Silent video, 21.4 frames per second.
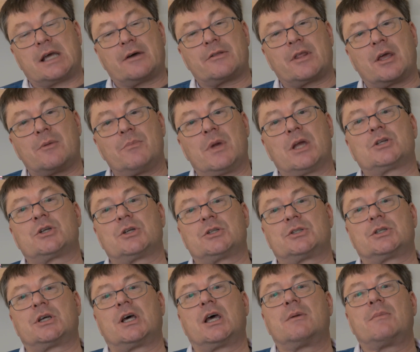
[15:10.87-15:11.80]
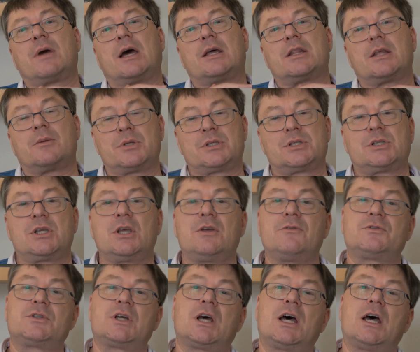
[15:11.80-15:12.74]
how they measure time, how they
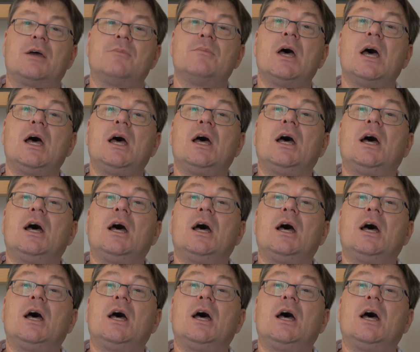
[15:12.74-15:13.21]
perceive time,